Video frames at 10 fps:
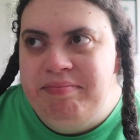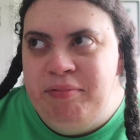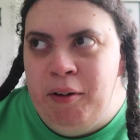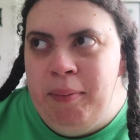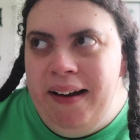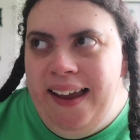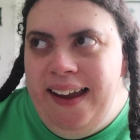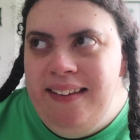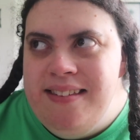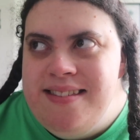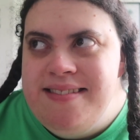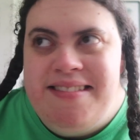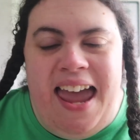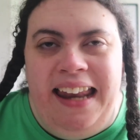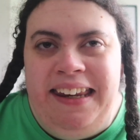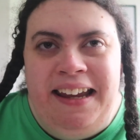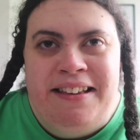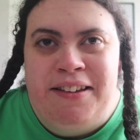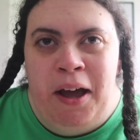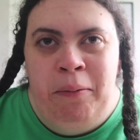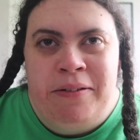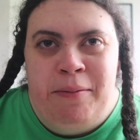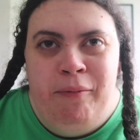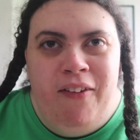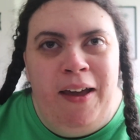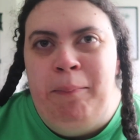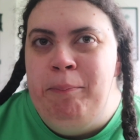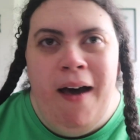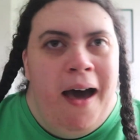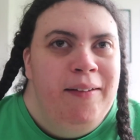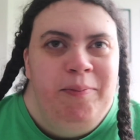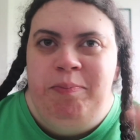probably 10 years ago or something, but